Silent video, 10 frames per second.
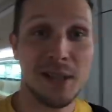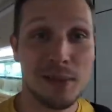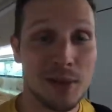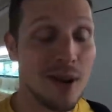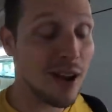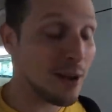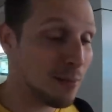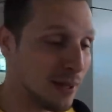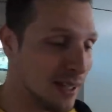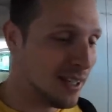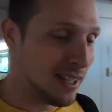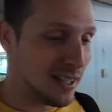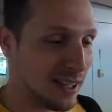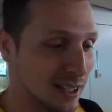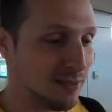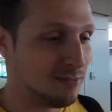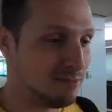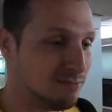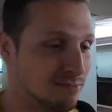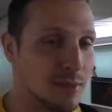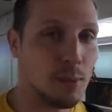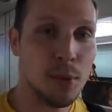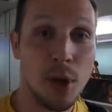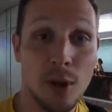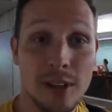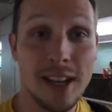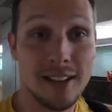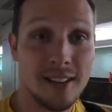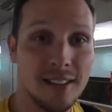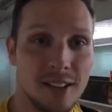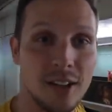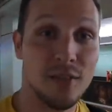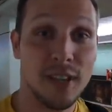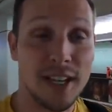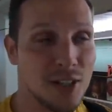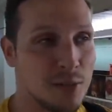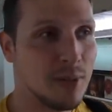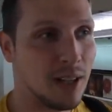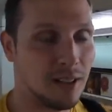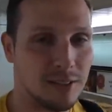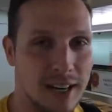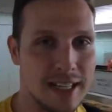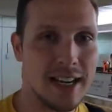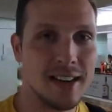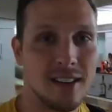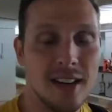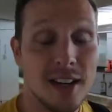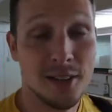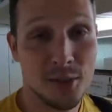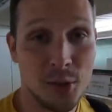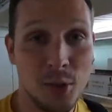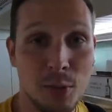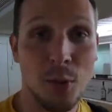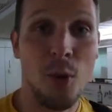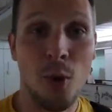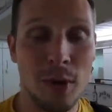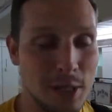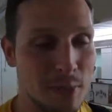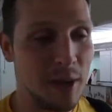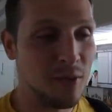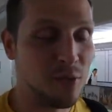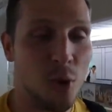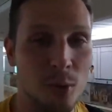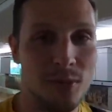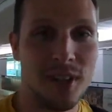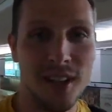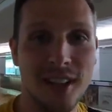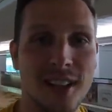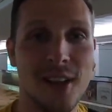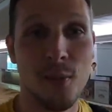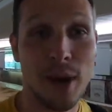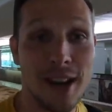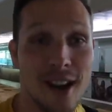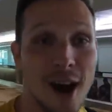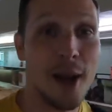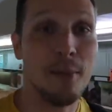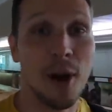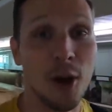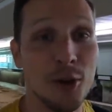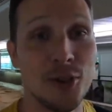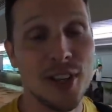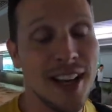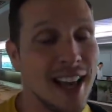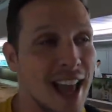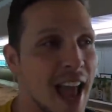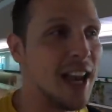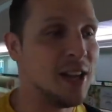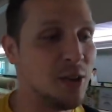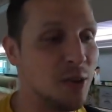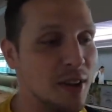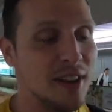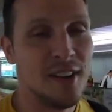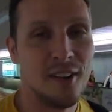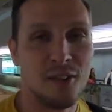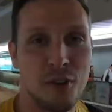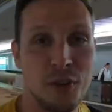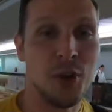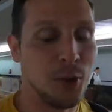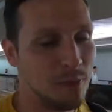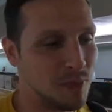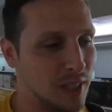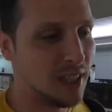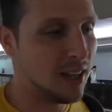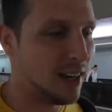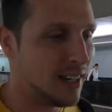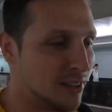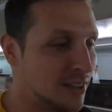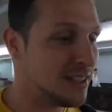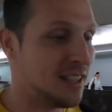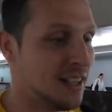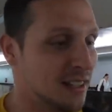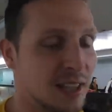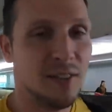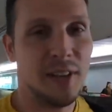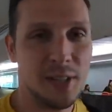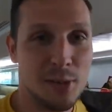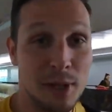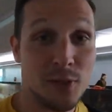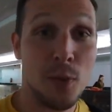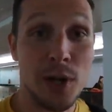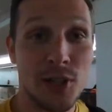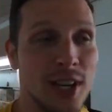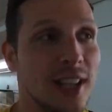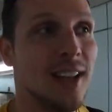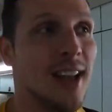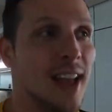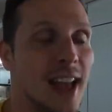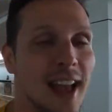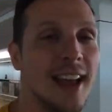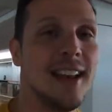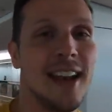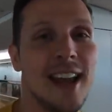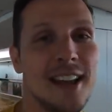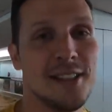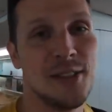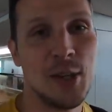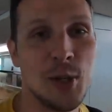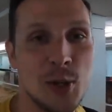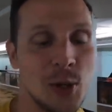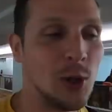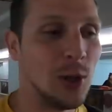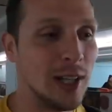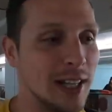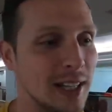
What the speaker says: subscribe. Put on that little notification bell right there so you will always be informed when I post a new review. Alright guys, thank you so much for watching, and as usual,